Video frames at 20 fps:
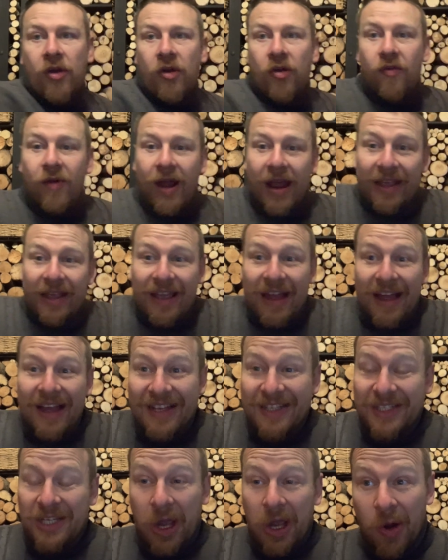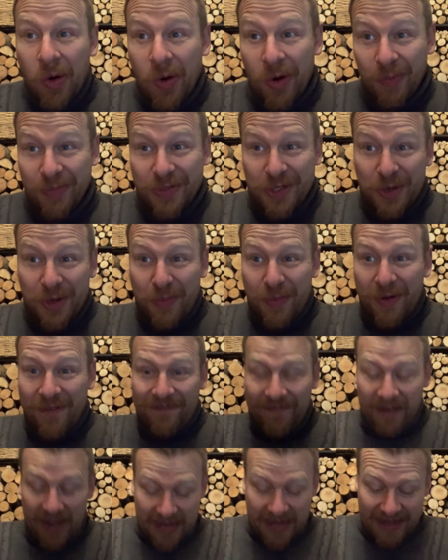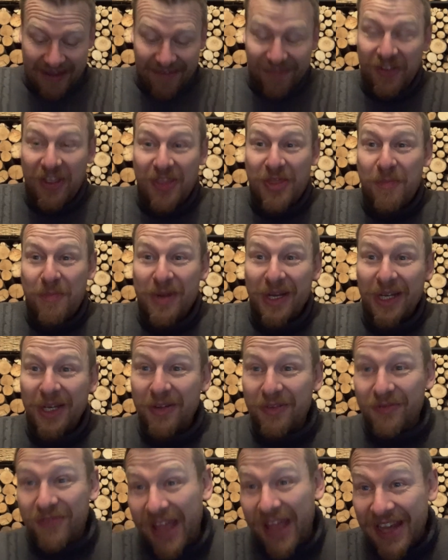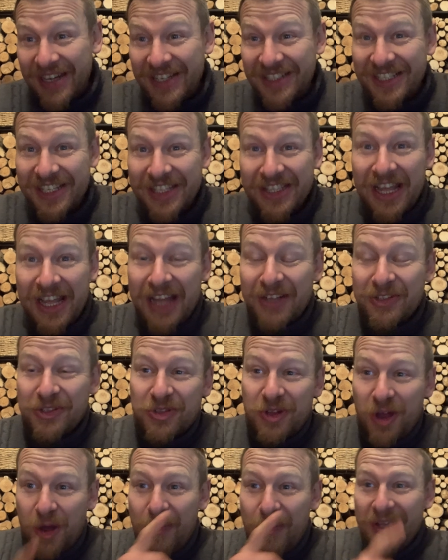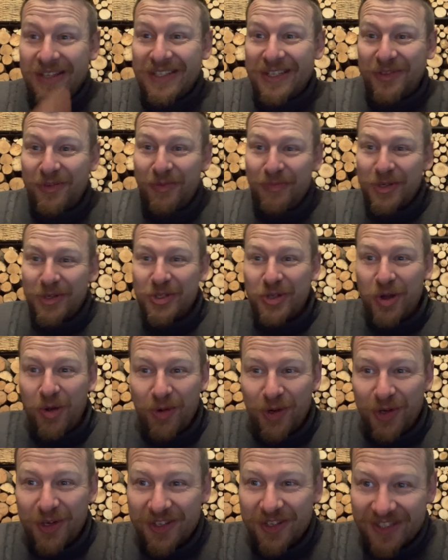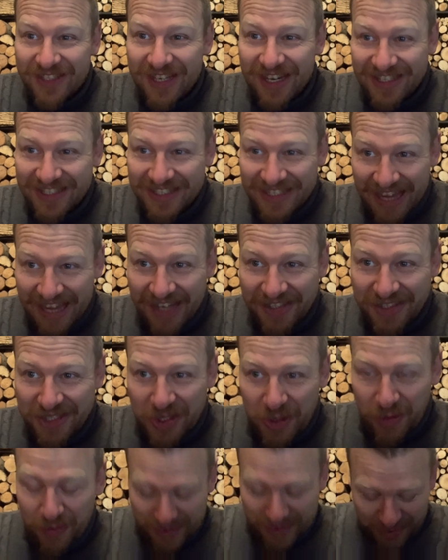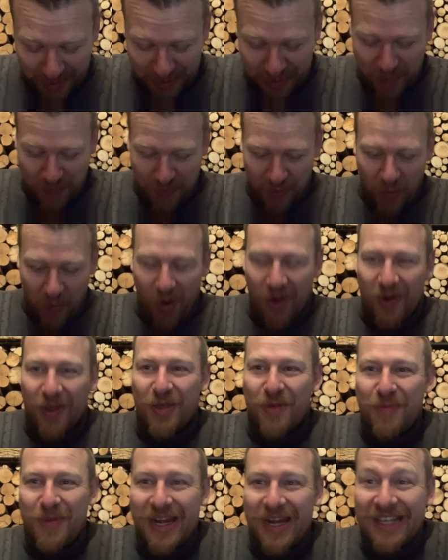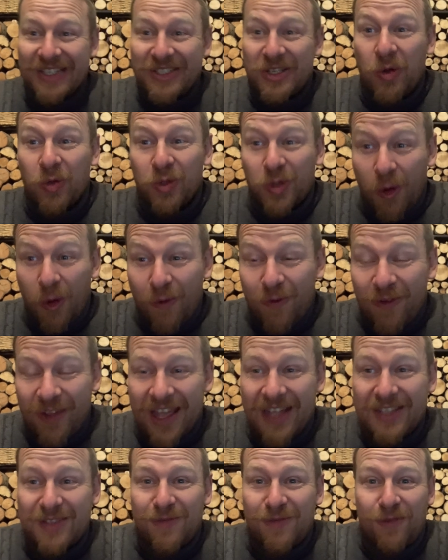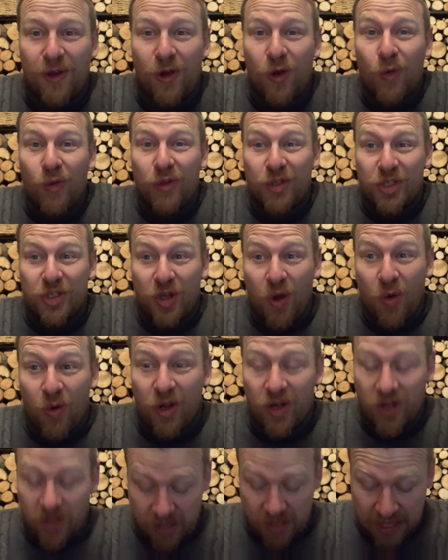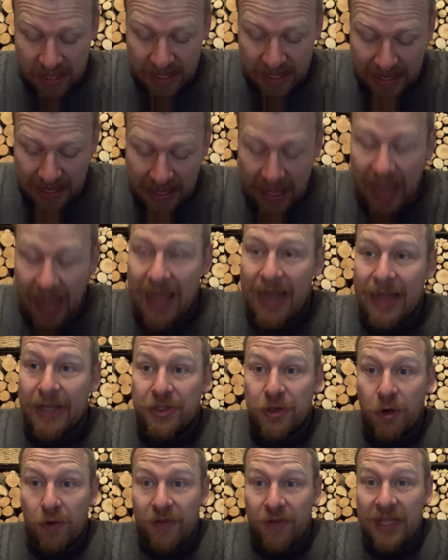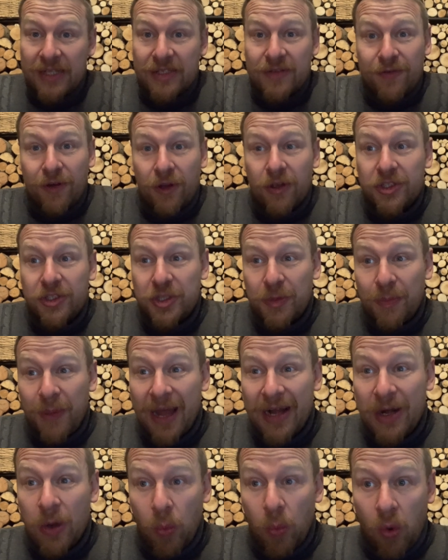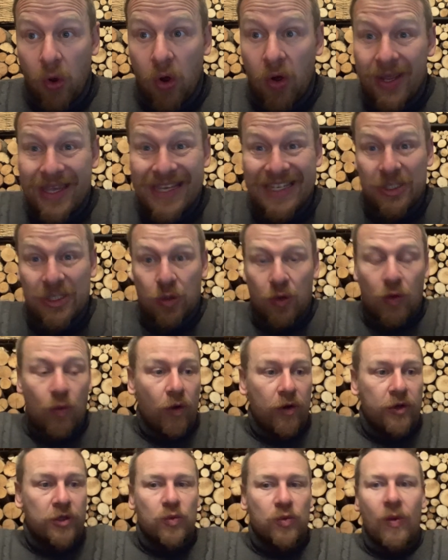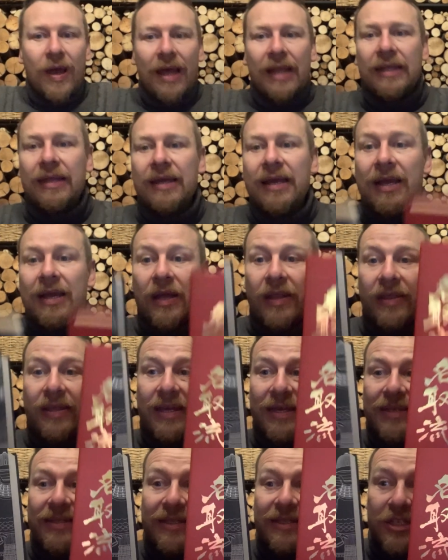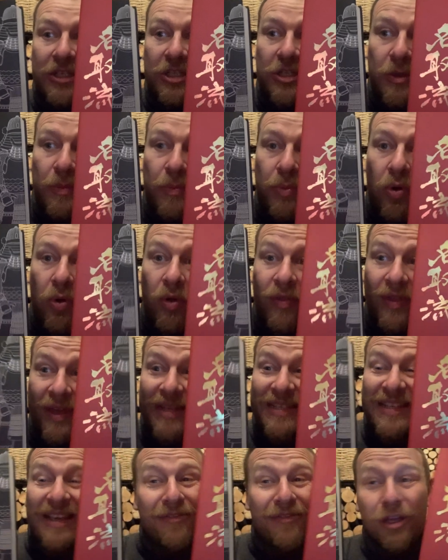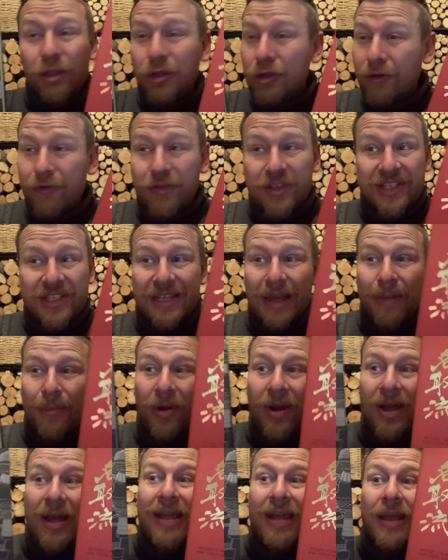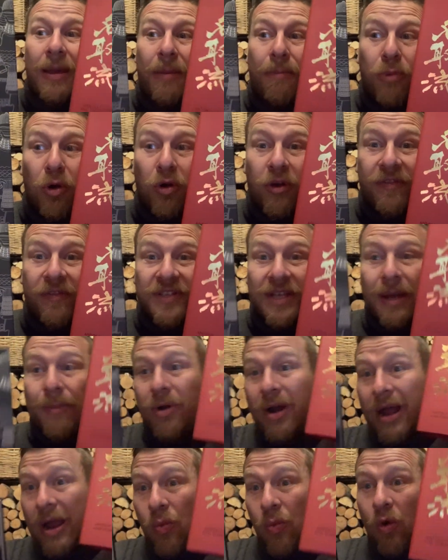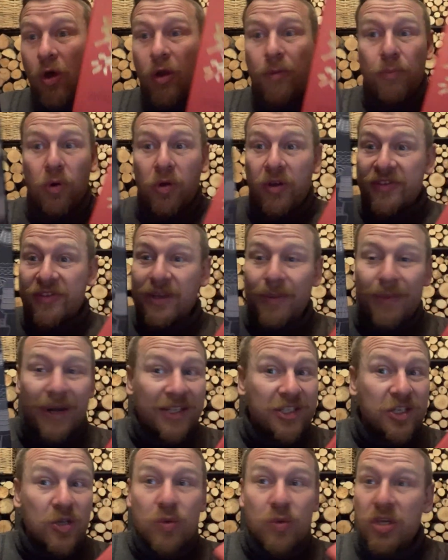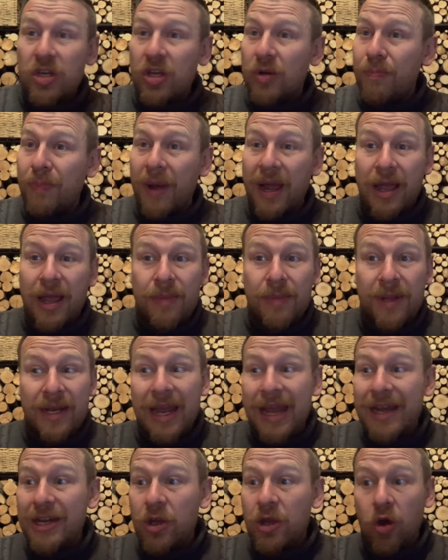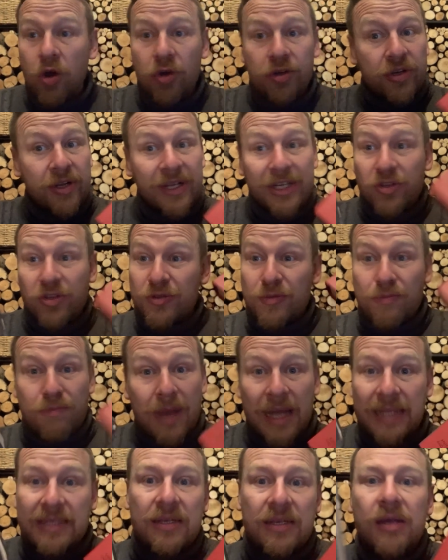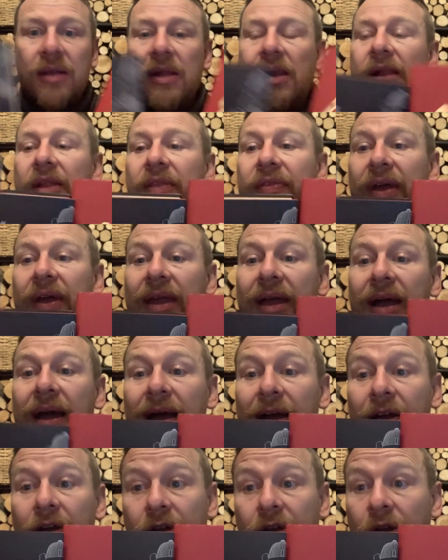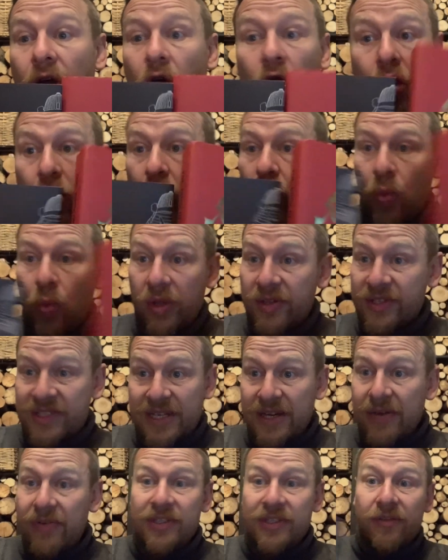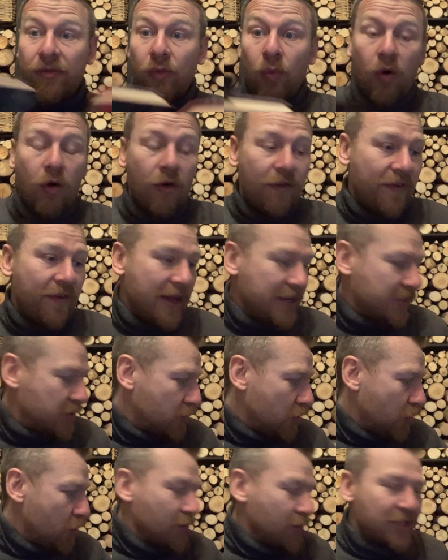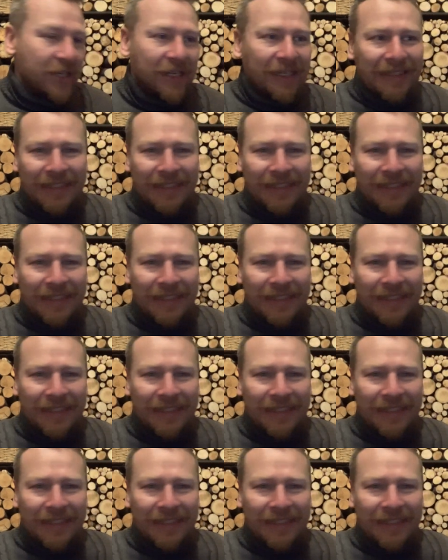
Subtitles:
Right, guys, we're up to number 5. In the middle of editing that, I just got a message from the Shogunate that said he's catching up. He's on number 1 at the minute. So don't forget to follow the Shogunate. And don't forget to follow Japan at War. He's doing one as well. These are to support this. If you love the Samurai, Book of Samurai 1, Book of Samurai 2, you can buy them in any order. It doesn't matter. They are all one series of warfare scrolls.